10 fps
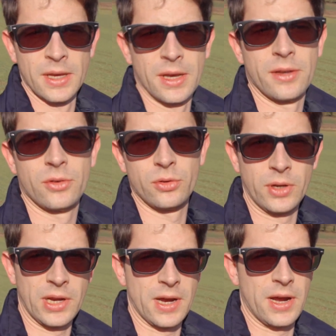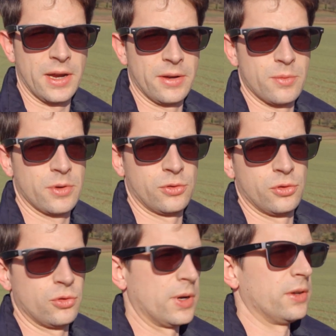and today I want to
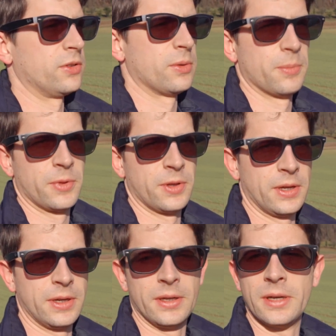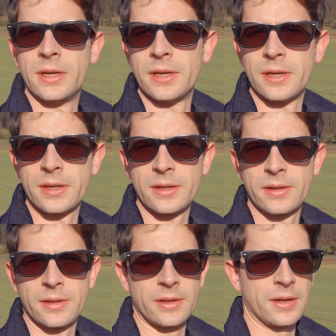try something
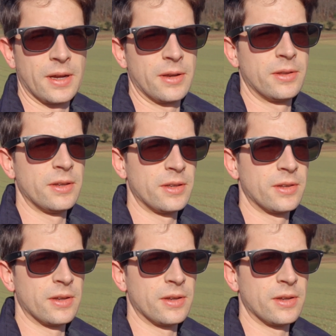that I did